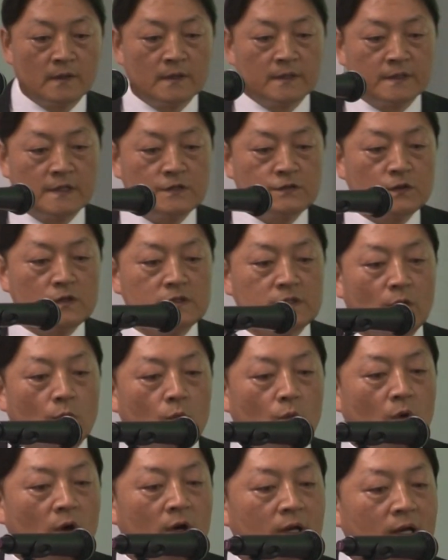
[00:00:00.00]
This one is a
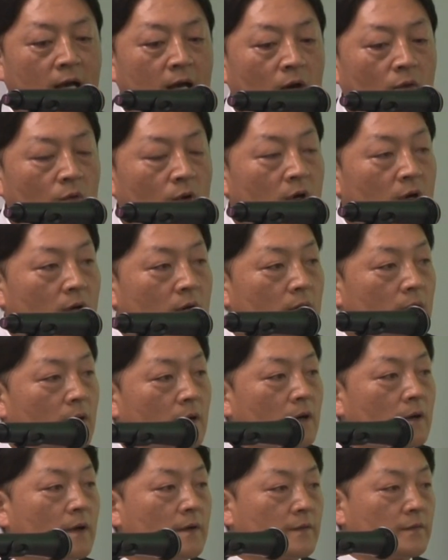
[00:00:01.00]
1
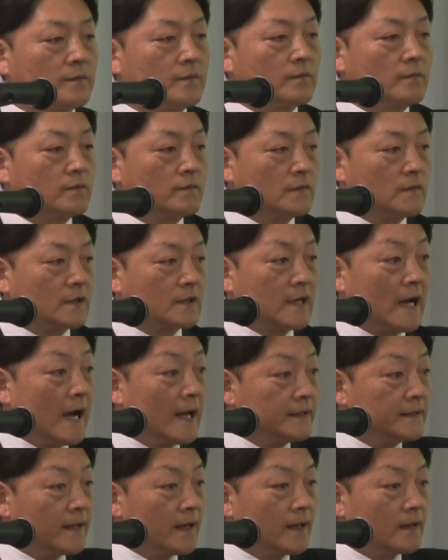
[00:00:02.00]
hour the
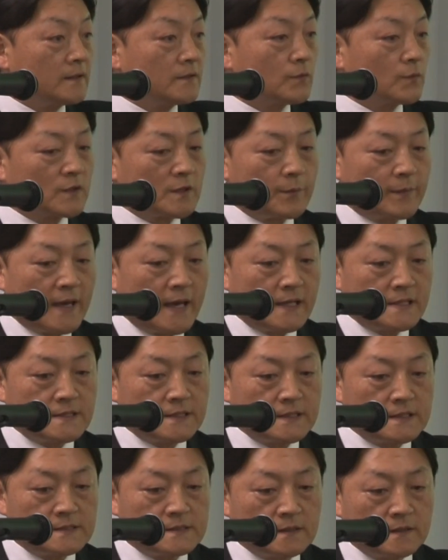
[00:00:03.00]
contact with the
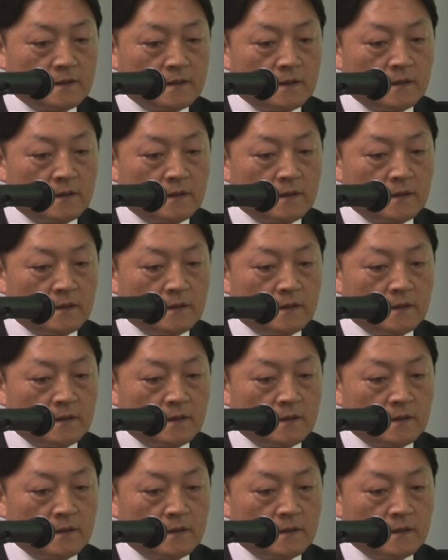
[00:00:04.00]
patches.